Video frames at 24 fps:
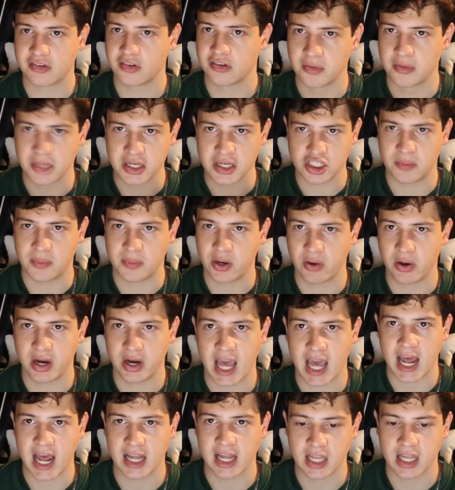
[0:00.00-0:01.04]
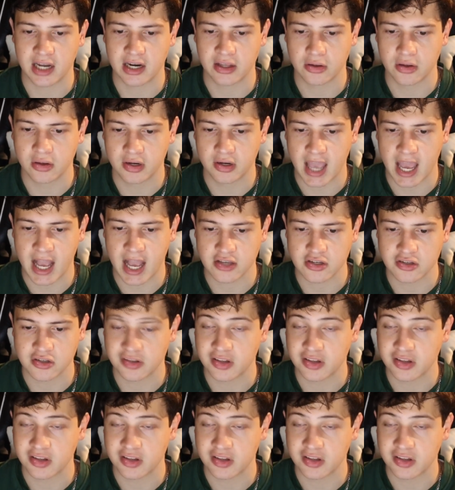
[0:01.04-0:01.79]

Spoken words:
So Samaje Perine had of good catches.